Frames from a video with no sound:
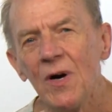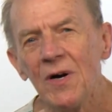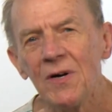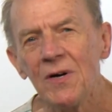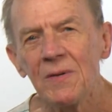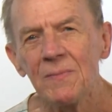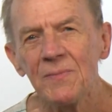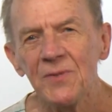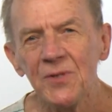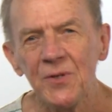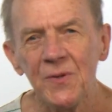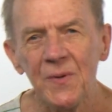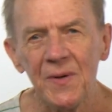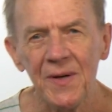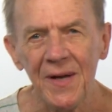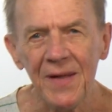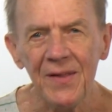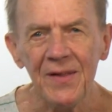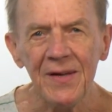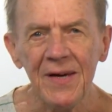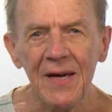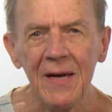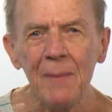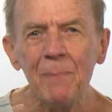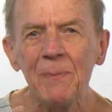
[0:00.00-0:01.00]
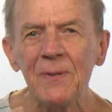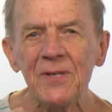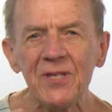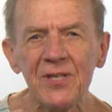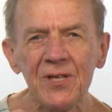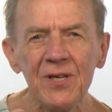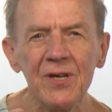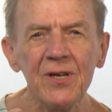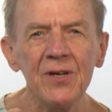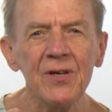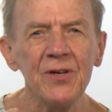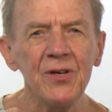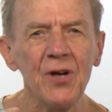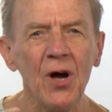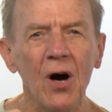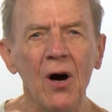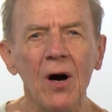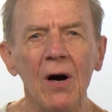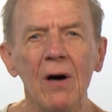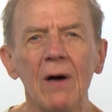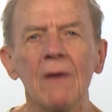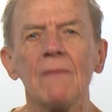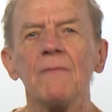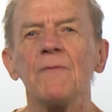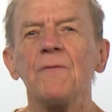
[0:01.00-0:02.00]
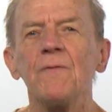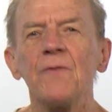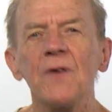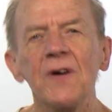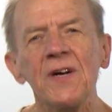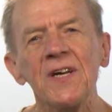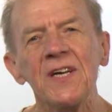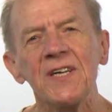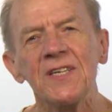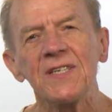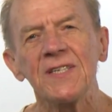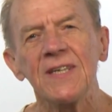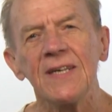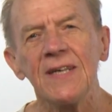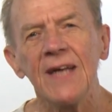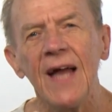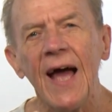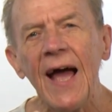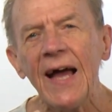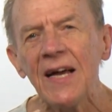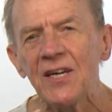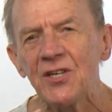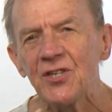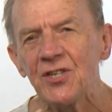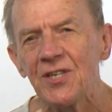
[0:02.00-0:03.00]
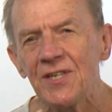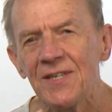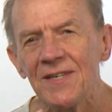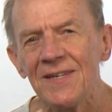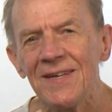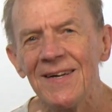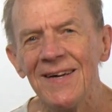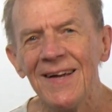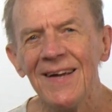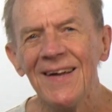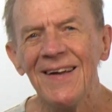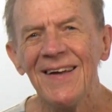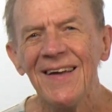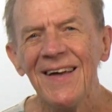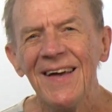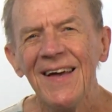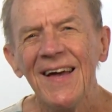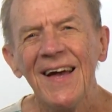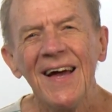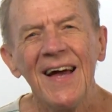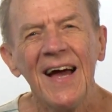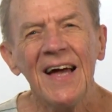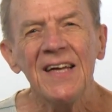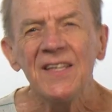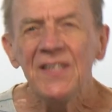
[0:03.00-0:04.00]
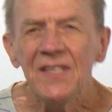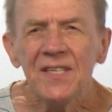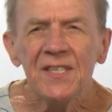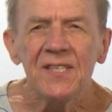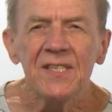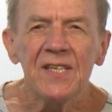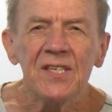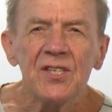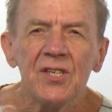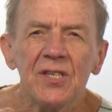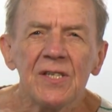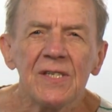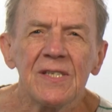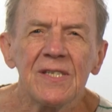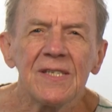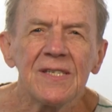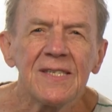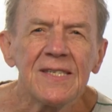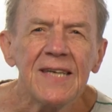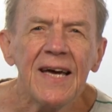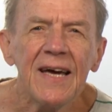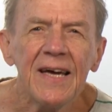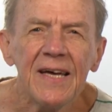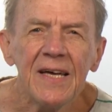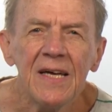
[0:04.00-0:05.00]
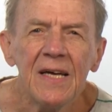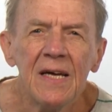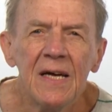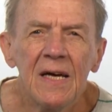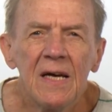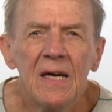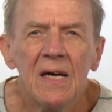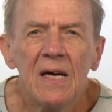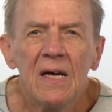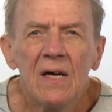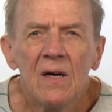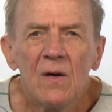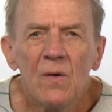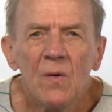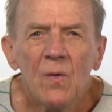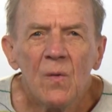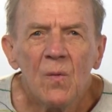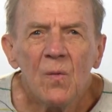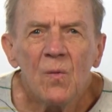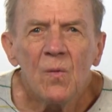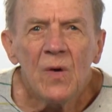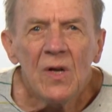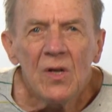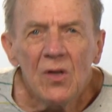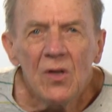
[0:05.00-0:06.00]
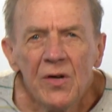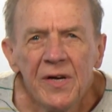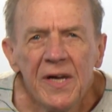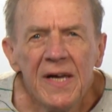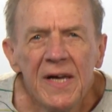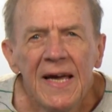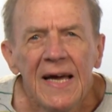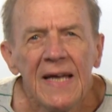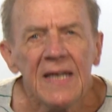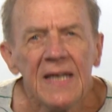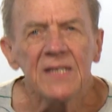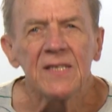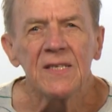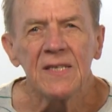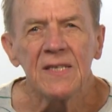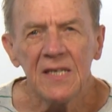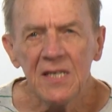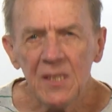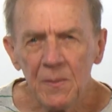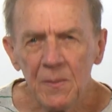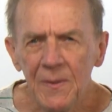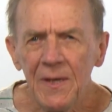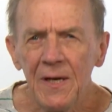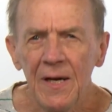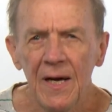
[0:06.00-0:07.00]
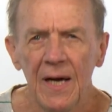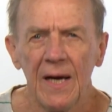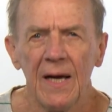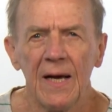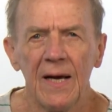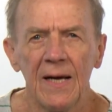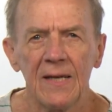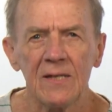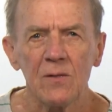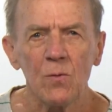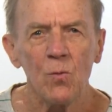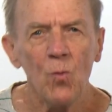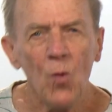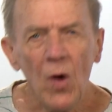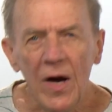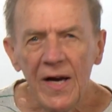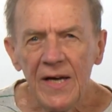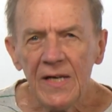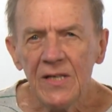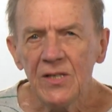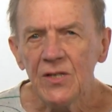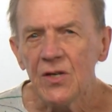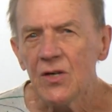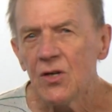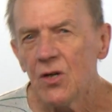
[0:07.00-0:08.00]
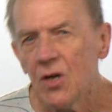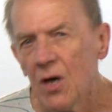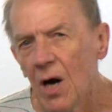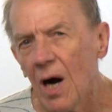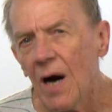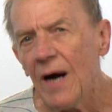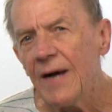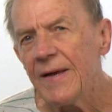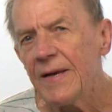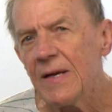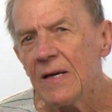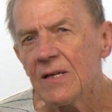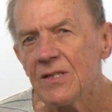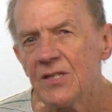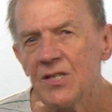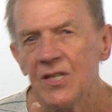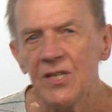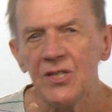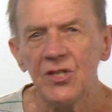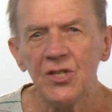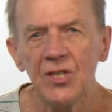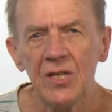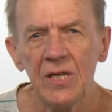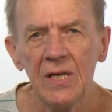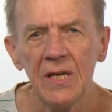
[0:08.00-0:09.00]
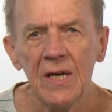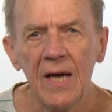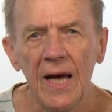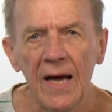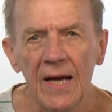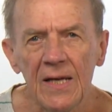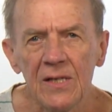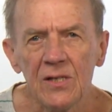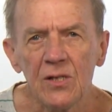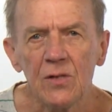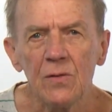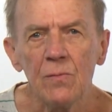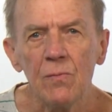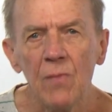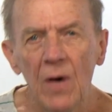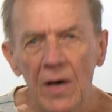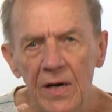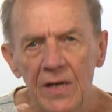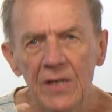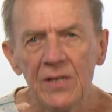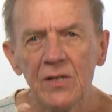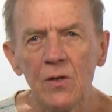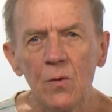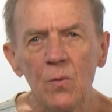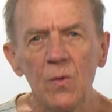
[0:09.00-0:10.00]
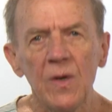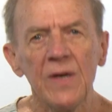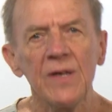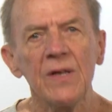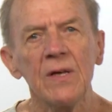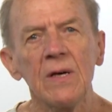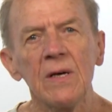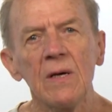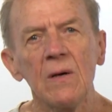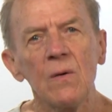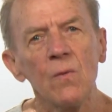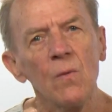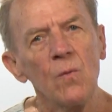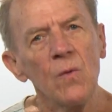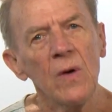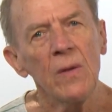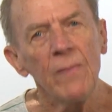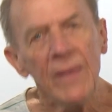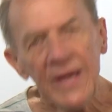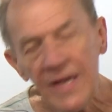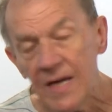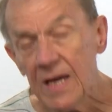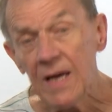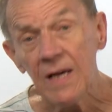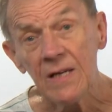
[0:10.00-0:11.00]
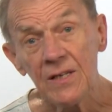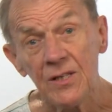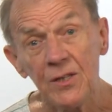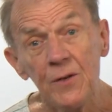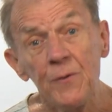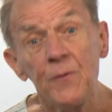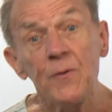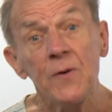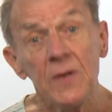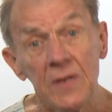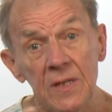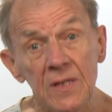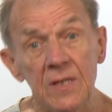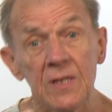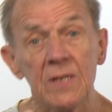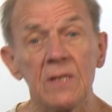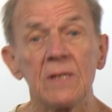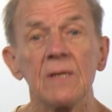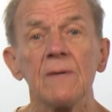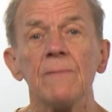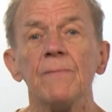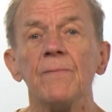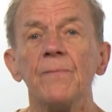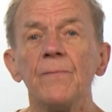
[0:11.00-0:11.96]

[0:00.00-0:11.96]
welcome to another episode of Phonics in Action. In this session today, we're looking at assessment as a way to guide our teaching and to monitor whether we're making a difference.